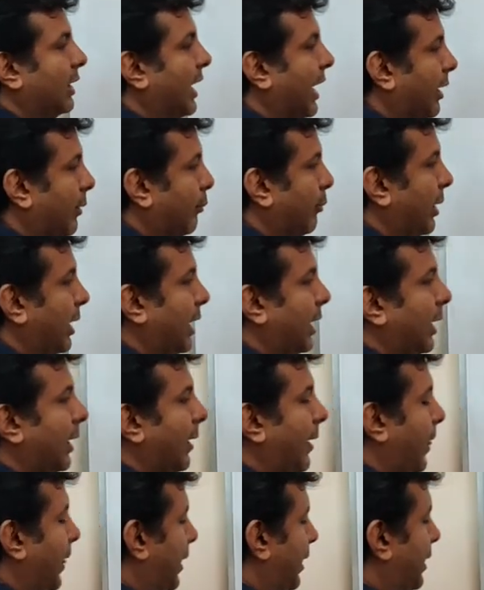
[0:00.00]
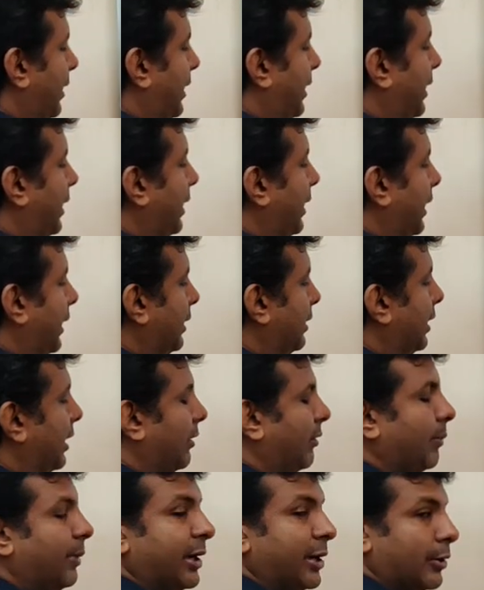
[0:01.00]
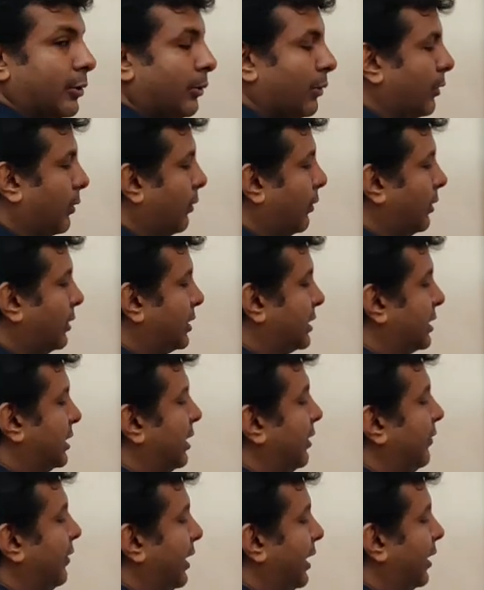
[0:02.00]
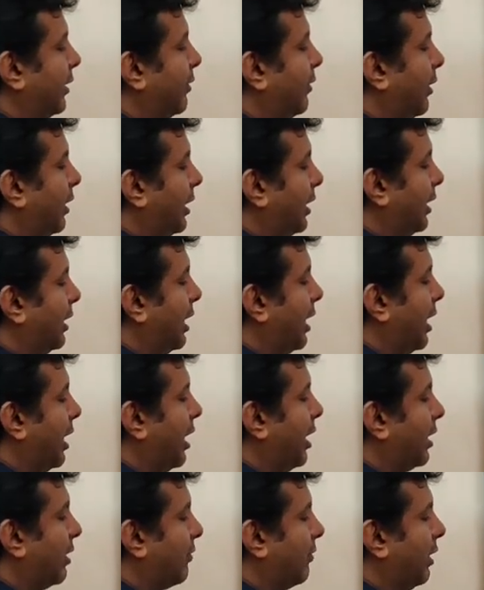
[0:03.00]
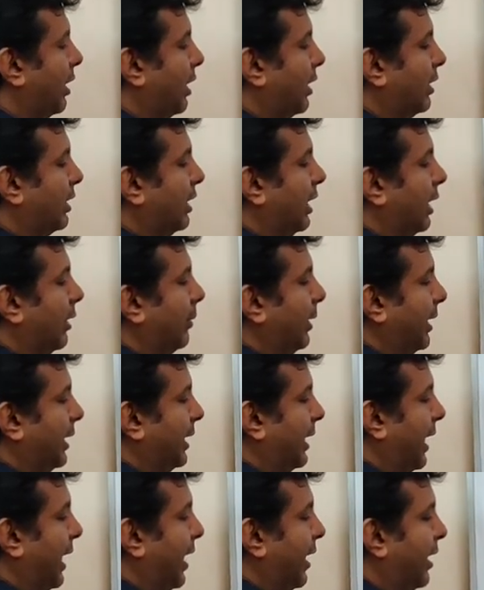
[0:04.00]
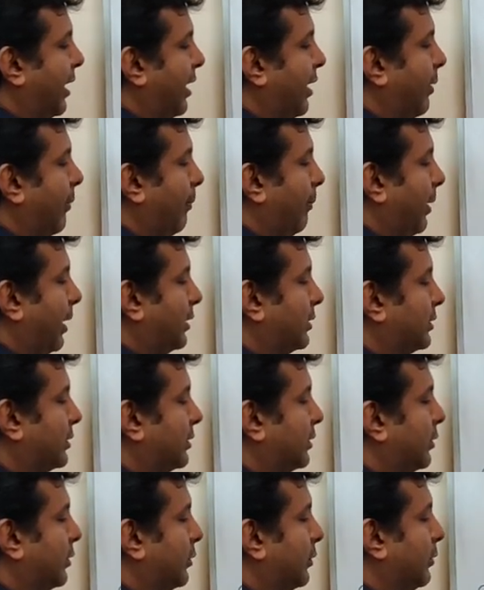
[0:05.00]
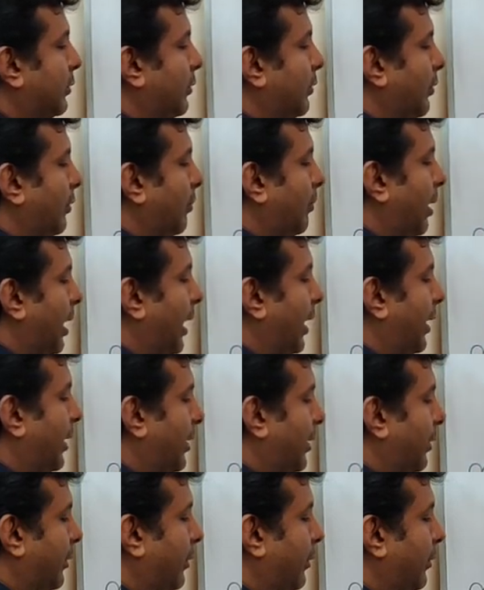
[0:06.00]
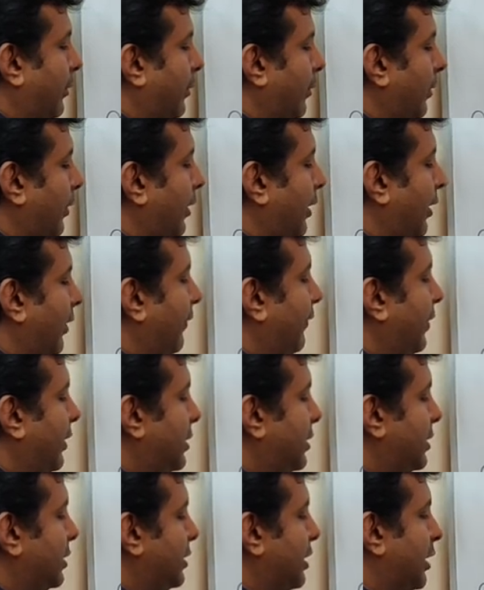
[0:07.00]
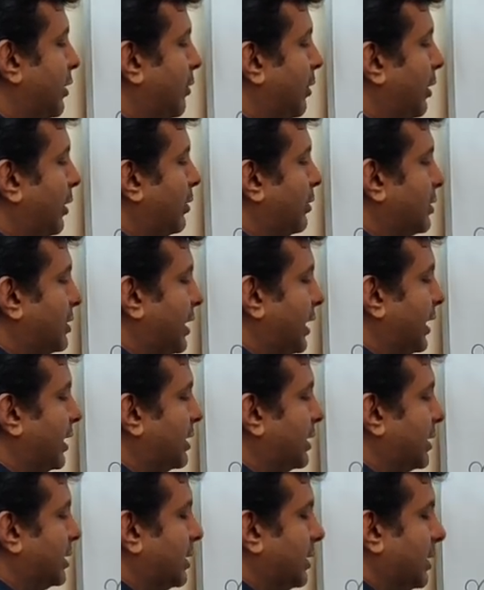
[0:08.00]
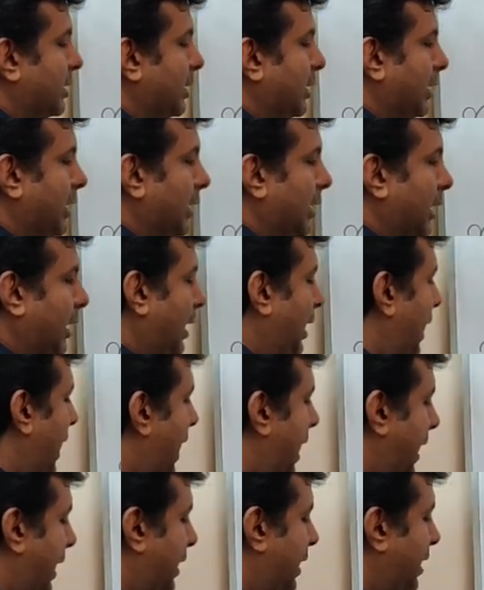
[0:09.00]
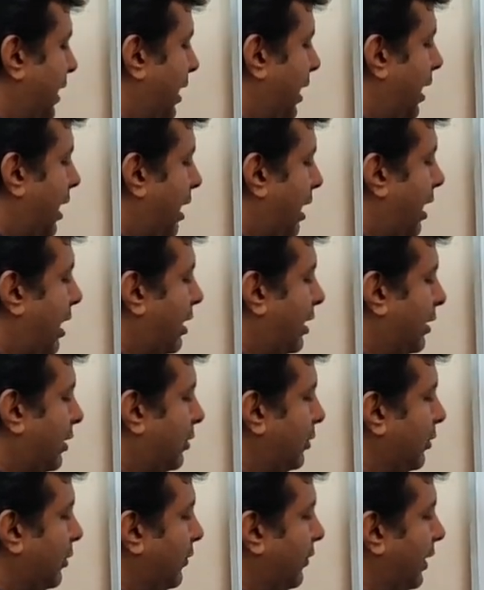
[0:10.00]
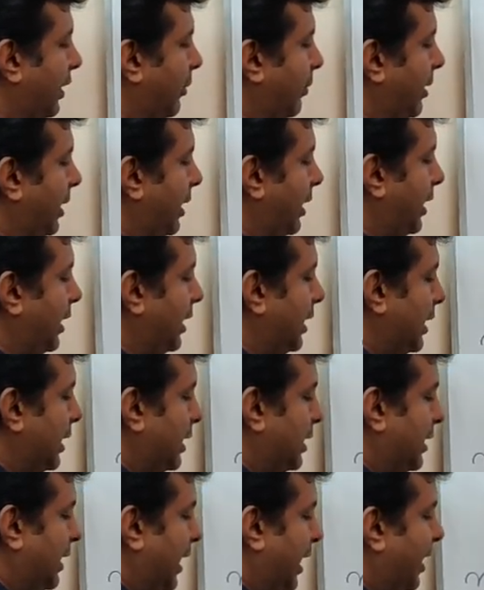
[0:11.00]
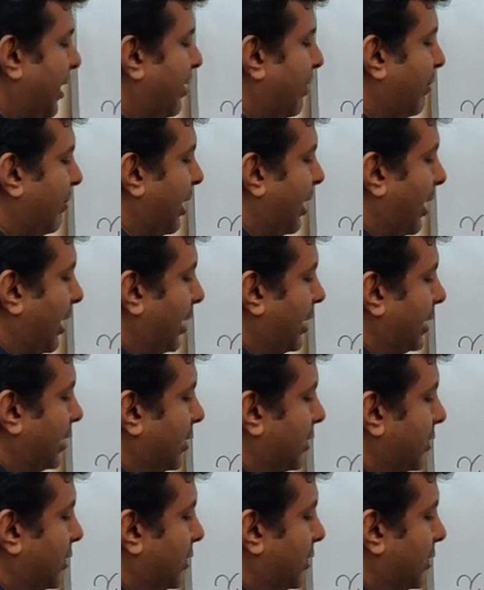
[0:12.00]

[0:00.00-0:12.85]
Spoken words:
that be? There will be two roots. We can call it R1, that will be 10 plus 2 by 2, which is equal to 6. And R2 will be 10 minus